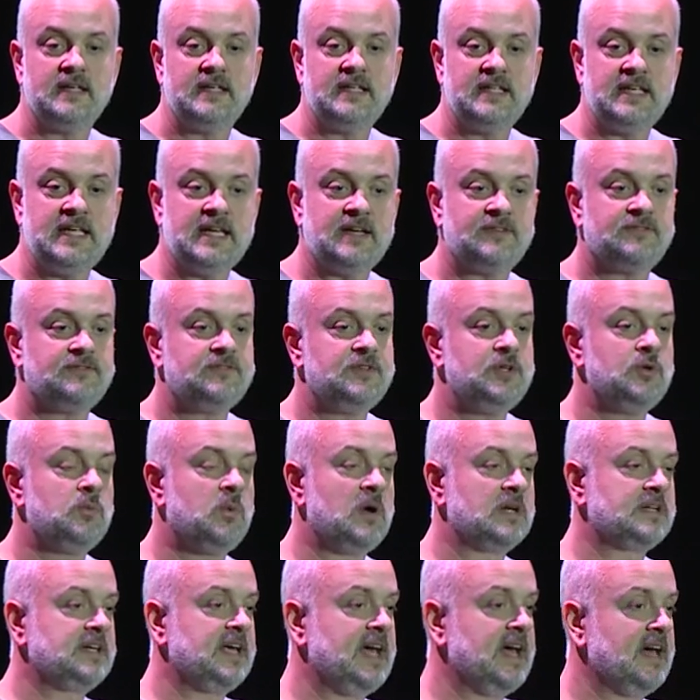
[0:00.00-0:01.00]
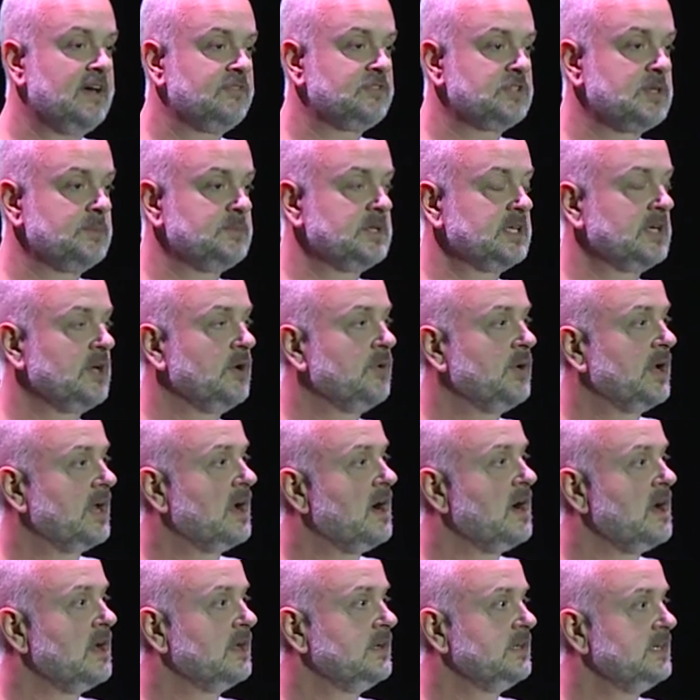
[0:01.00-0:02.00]
if you want to have something going
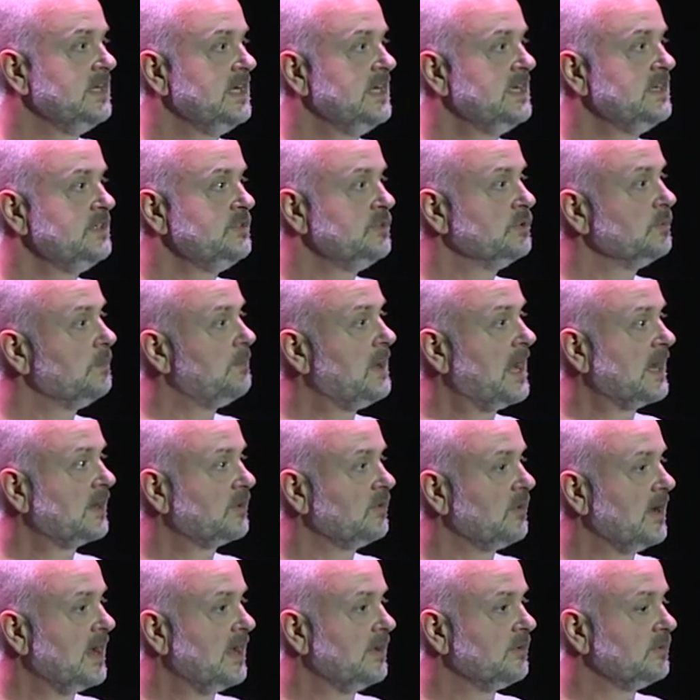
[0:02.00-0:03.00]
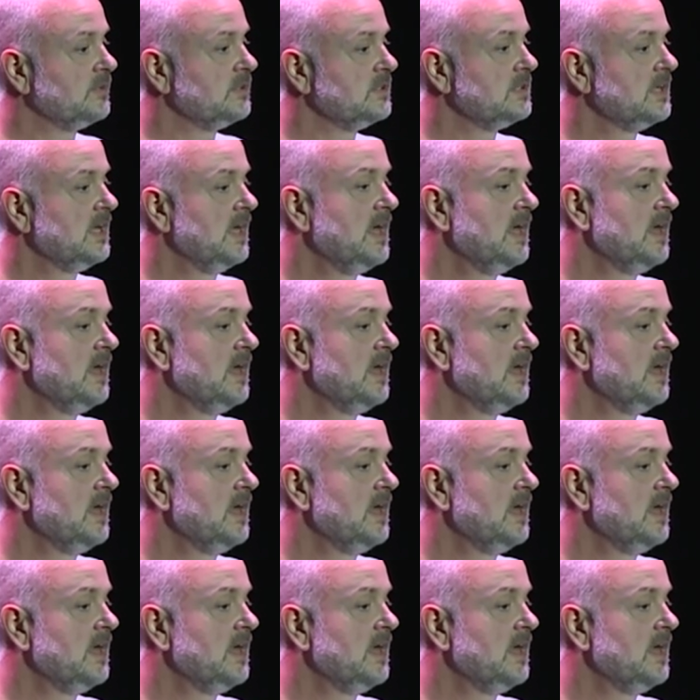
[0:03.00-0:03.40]
on in your background